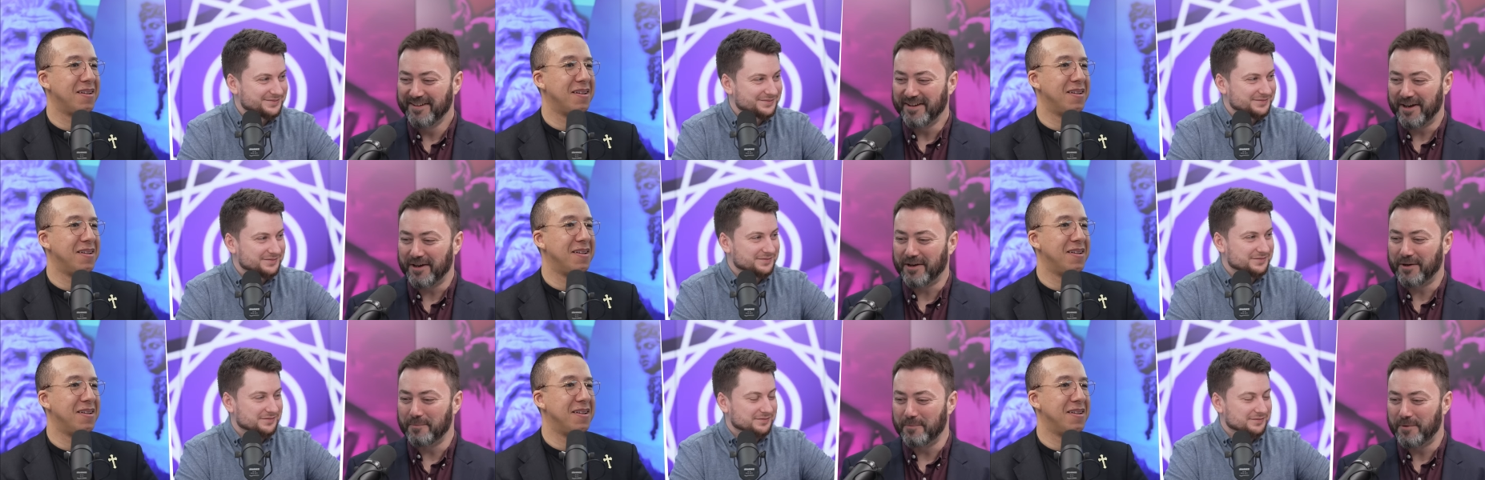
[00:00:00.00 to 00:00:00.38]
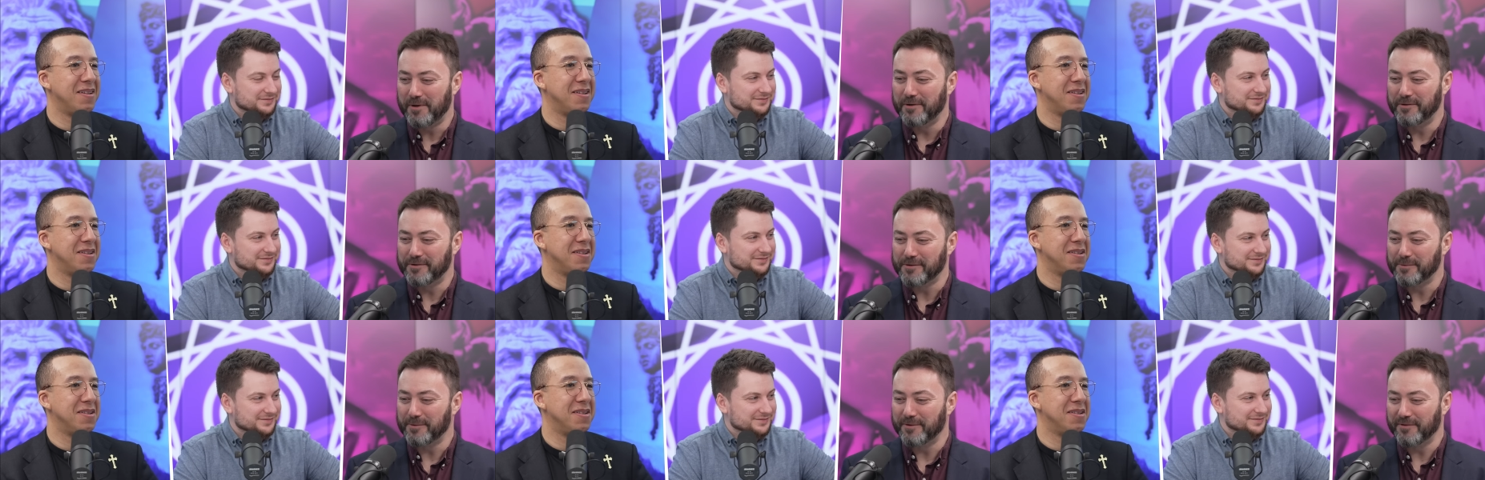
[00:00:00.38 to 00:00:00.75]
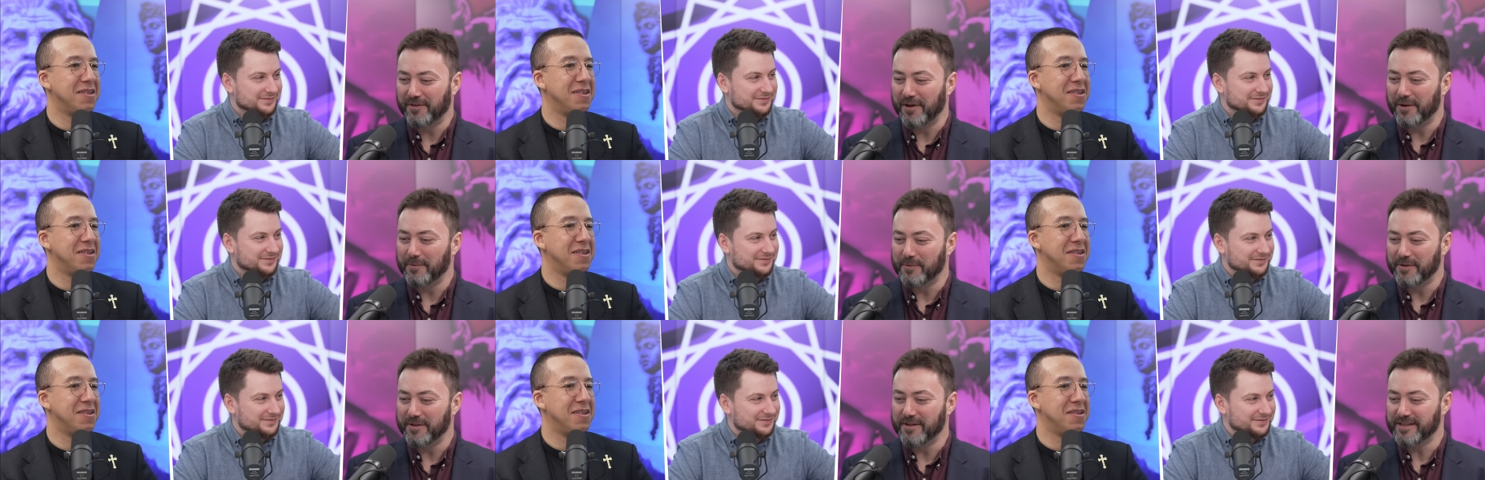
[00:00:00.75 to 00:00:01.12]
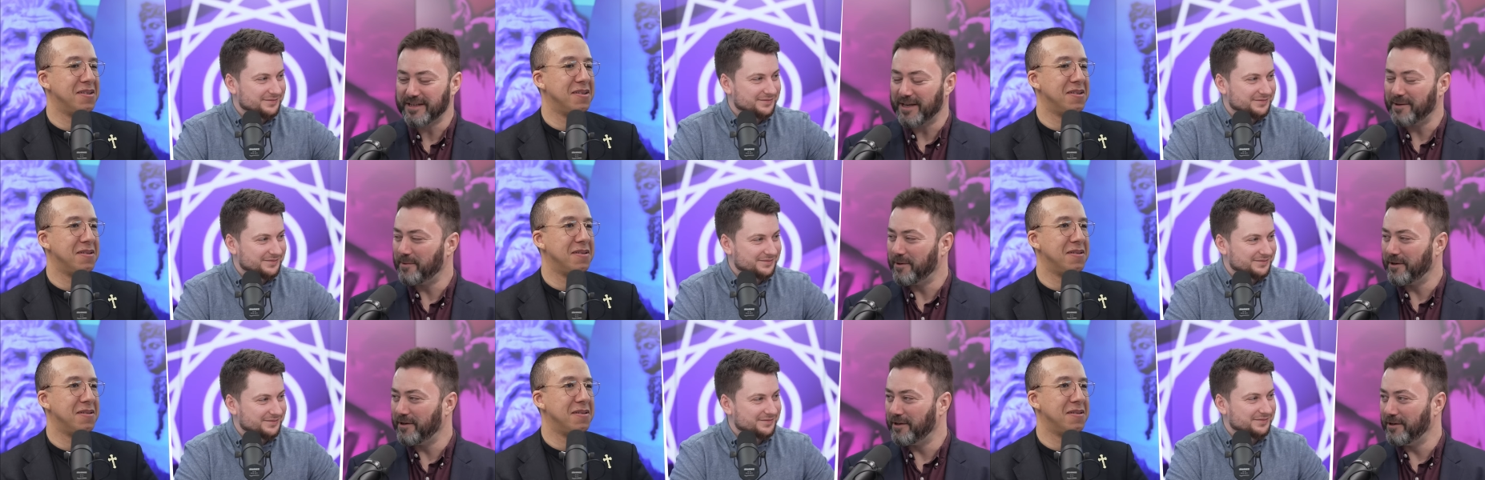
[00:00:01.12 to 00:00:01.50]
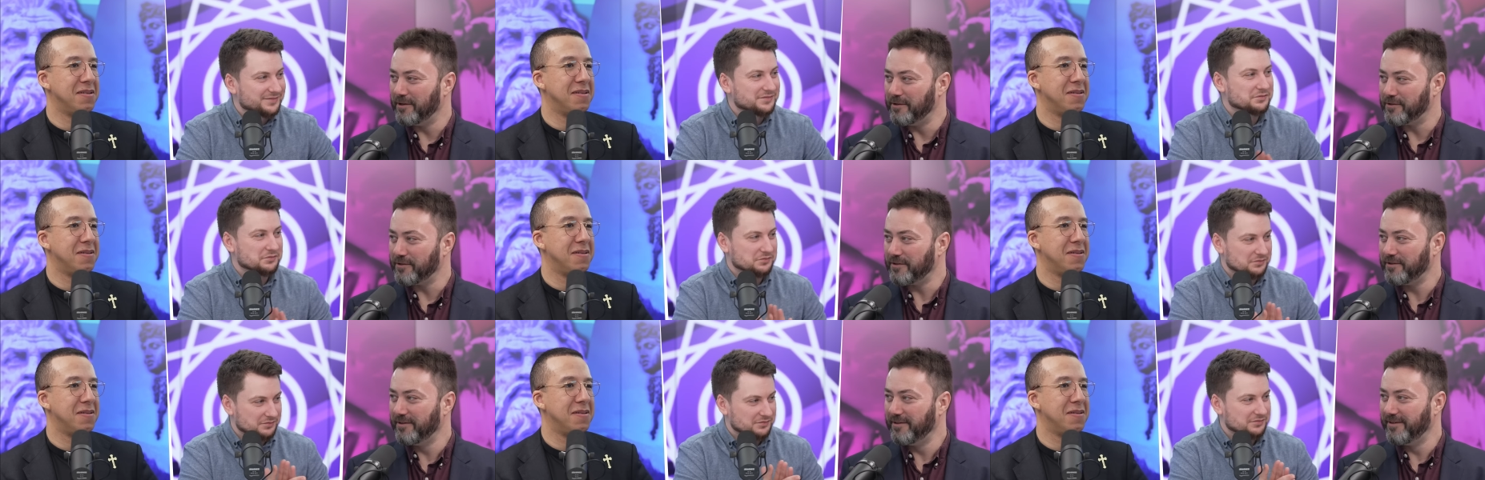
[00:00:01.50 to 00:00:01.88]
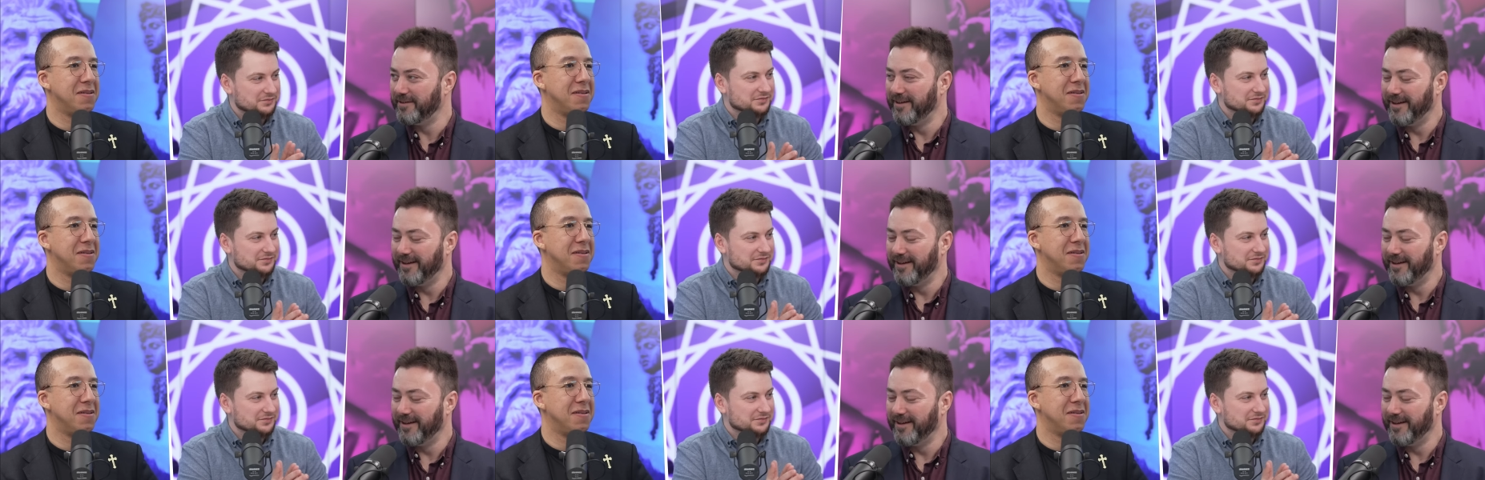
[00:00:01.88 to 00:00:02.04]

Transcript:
Speaker 1: A computer would have come to the same conclusion.